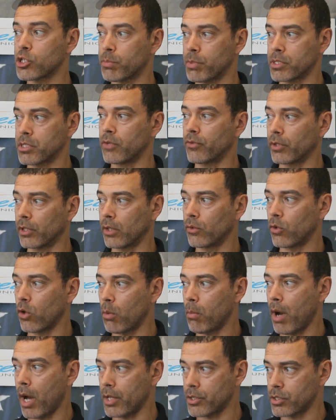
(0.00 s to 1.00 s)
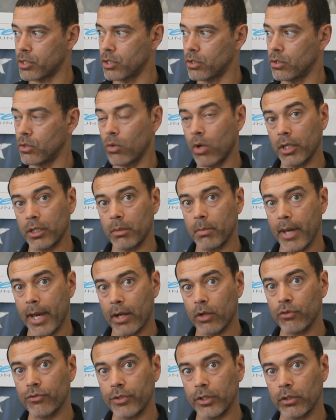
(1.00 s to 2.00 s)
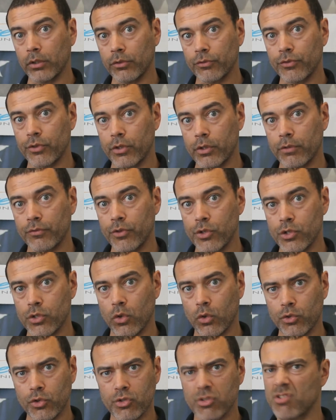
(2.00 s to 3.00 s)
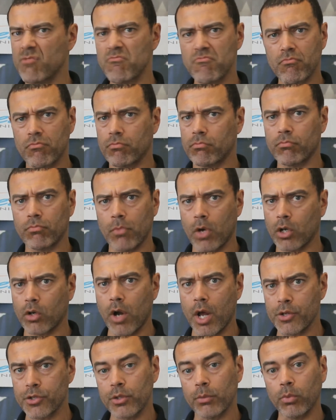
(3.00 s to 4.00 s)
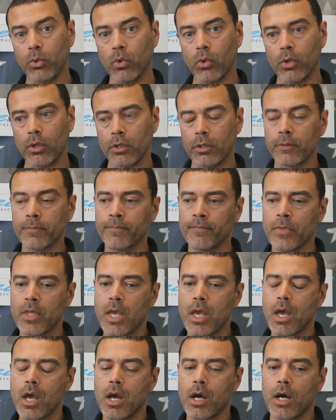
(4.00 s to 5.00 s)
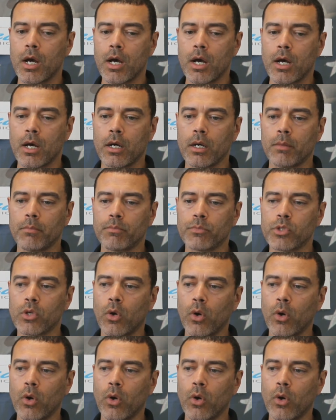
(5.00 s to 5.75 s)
specifically robots do on the battlefield for soldiers across the board. Now